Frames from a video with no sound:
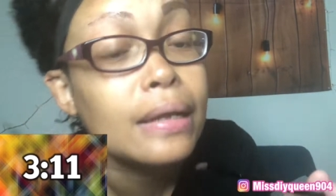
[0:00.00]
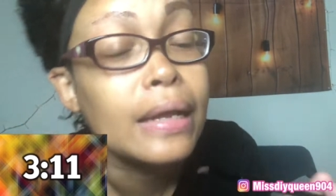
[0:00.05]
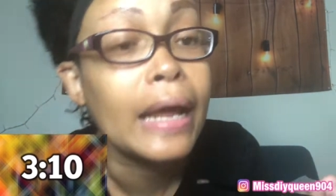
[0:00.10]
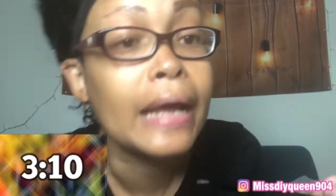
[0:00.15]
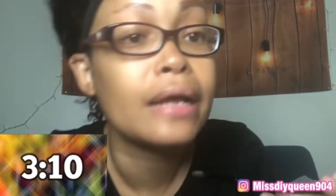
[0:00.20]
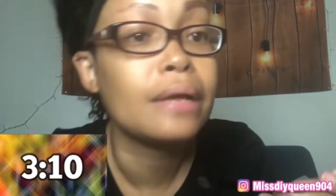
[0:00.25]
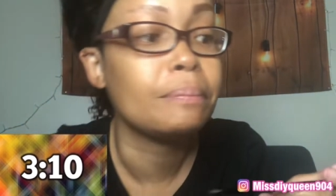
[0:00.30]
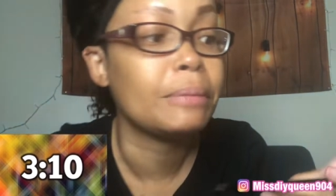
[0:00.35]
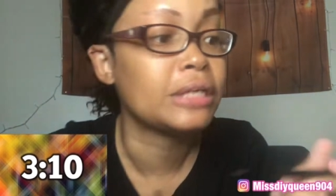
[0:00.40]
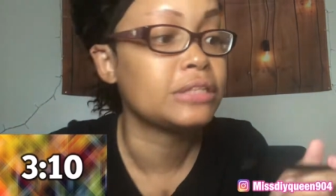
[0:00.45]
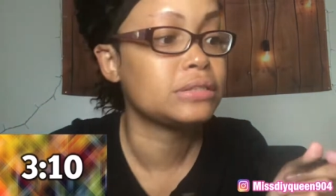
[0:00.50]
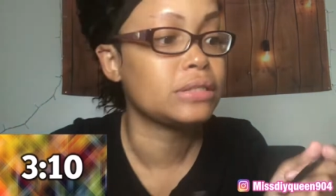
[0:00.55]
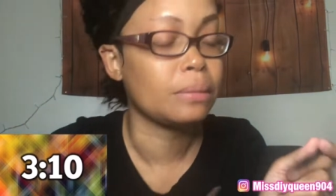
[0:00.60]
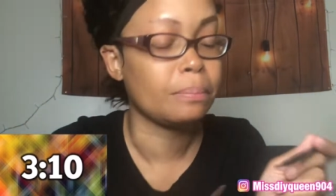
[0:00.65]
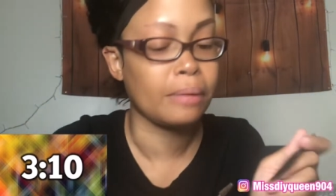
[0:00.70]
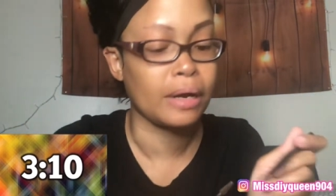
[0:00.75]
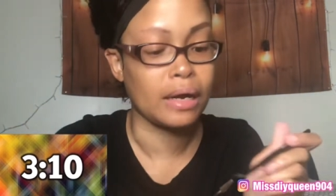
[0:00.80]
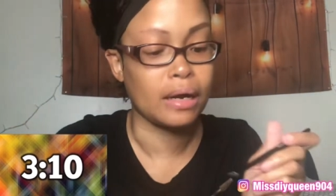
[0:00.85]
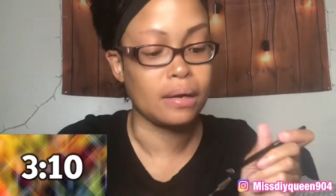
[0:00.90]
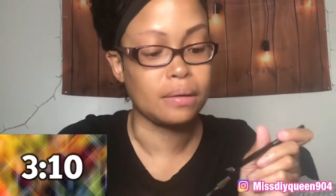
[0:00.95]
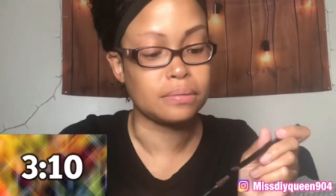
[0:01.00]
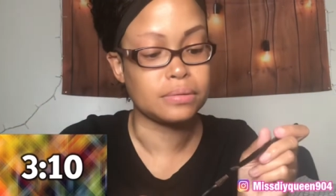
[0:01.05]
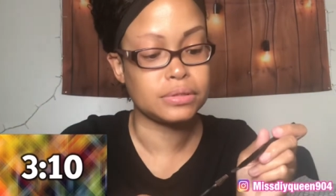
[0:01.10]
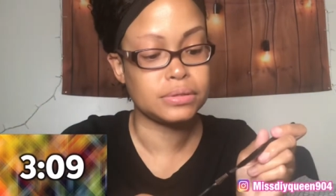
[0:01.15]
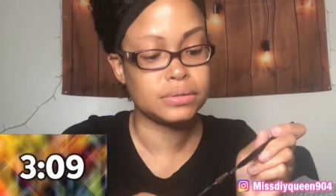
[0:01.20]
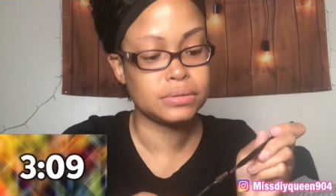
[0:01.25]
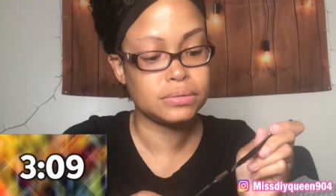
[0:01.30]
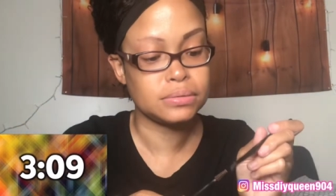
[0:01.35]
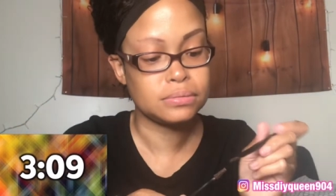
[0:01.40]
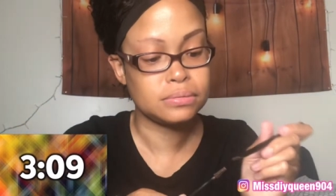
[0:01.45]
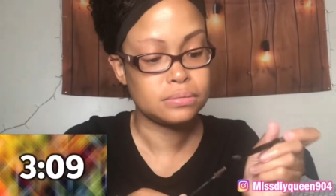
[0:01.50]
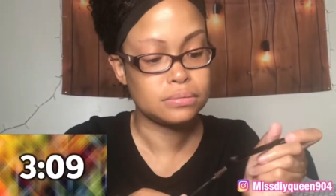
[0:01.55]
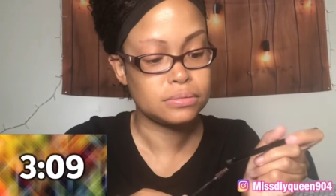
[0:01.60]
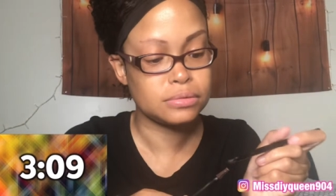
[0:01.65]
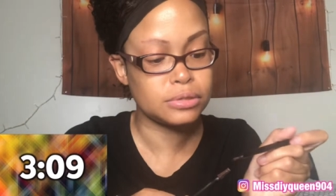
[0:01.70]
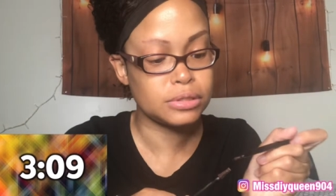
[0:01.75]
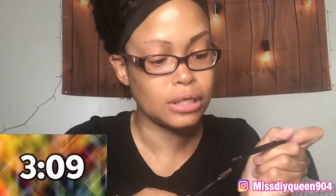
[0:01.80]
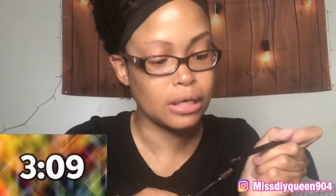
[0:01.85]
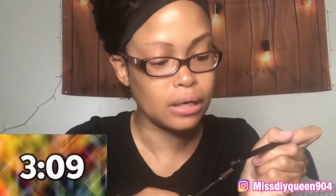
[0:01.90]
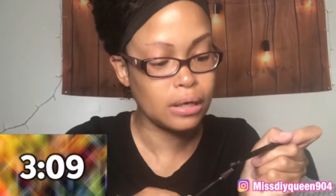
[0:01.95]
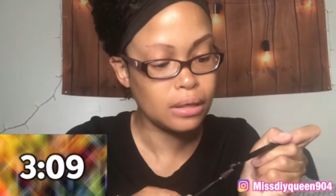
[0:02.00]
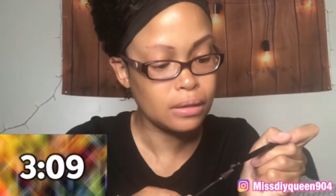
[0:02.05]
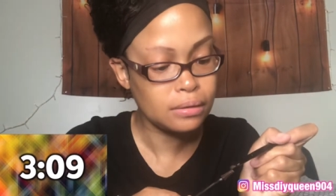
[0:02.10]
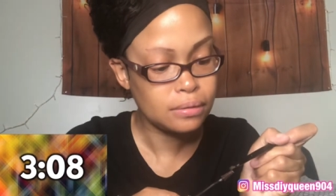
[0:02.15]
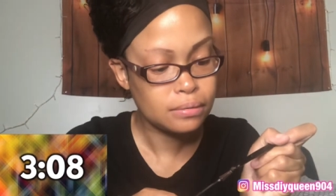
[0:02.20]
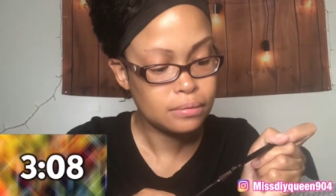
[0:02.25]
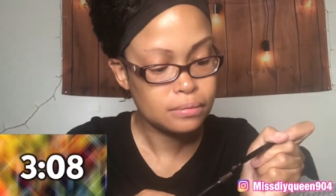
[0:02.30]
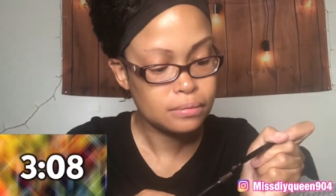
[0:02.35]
like messed up brows. Do y'all?